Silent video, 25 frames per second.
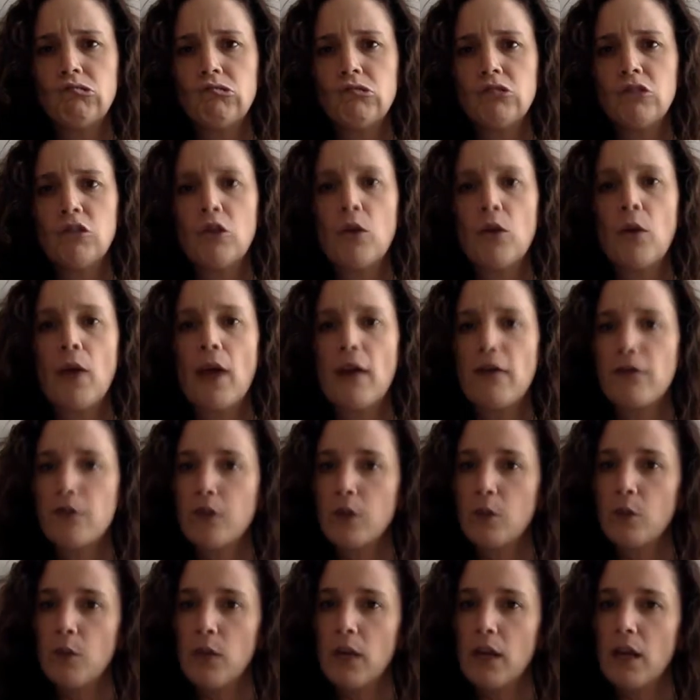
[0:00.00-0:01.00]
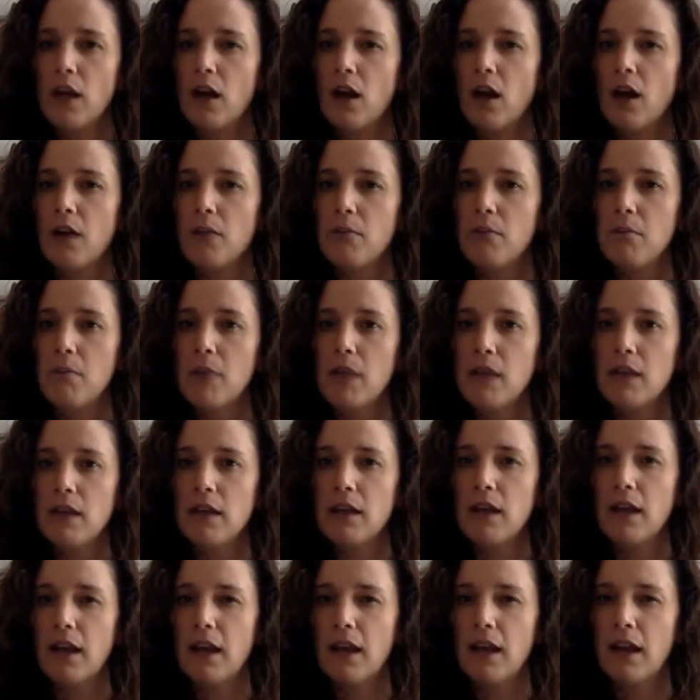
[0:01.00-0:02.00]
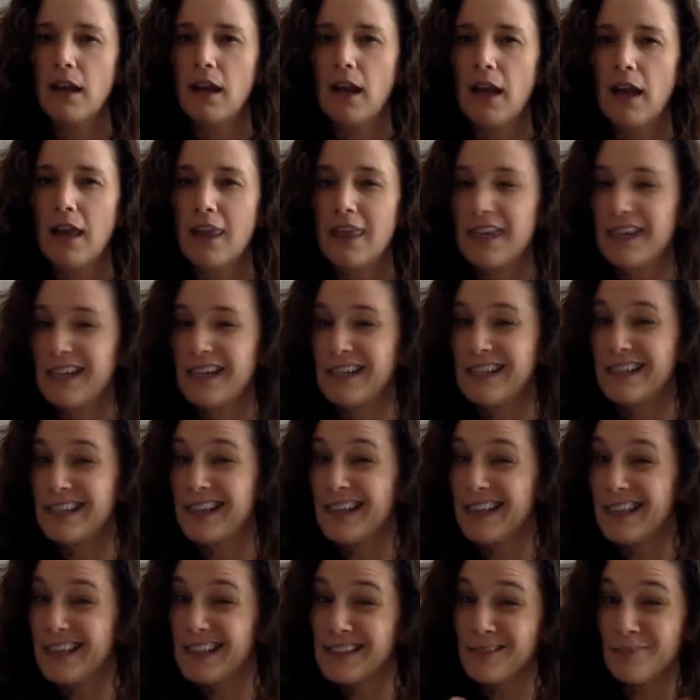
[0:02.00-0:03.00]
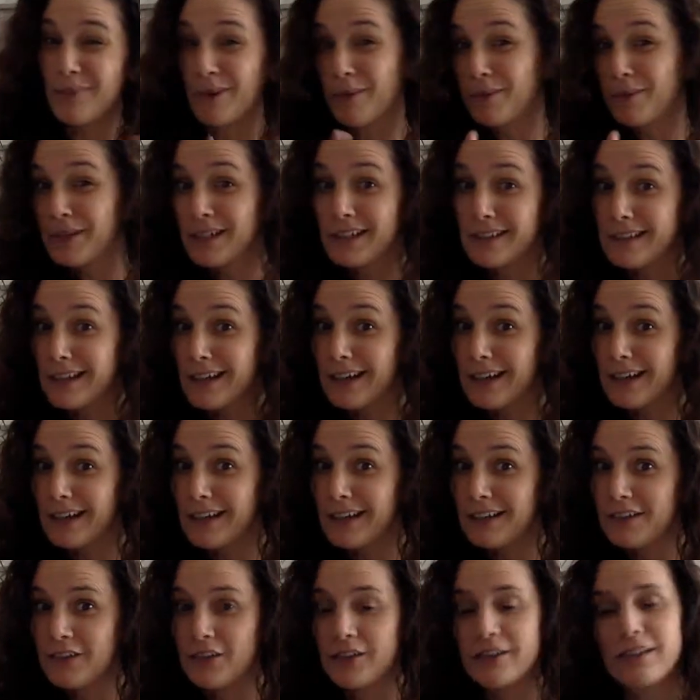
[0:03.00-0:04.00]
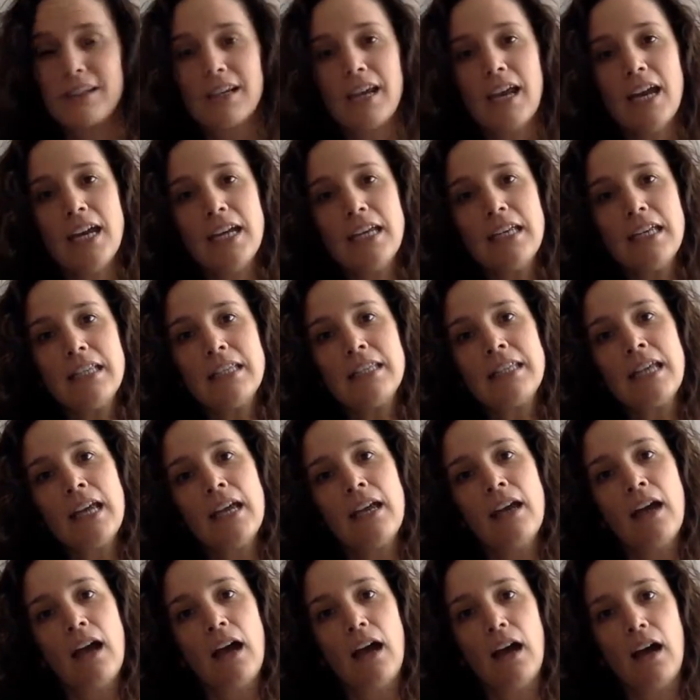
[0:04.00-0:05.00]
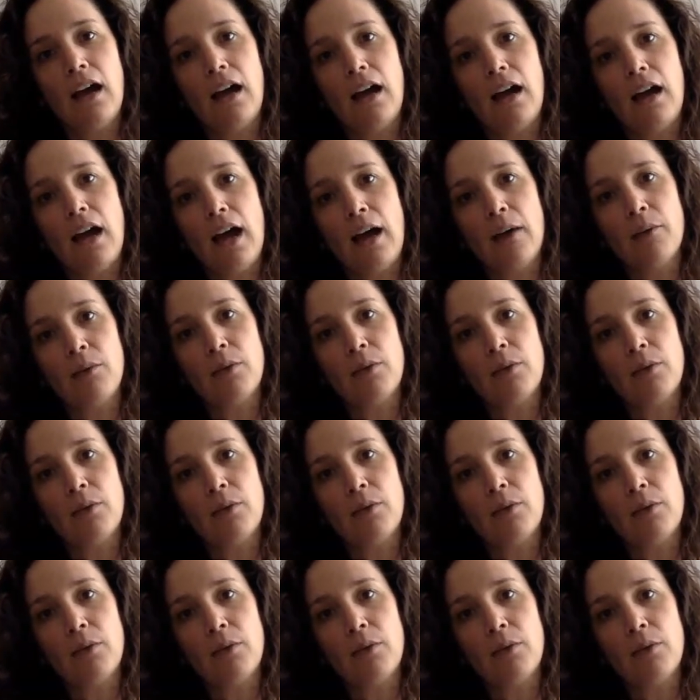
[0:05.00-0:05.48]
So every week on Monday, I think I said this, but I'm going to say it again just in case, I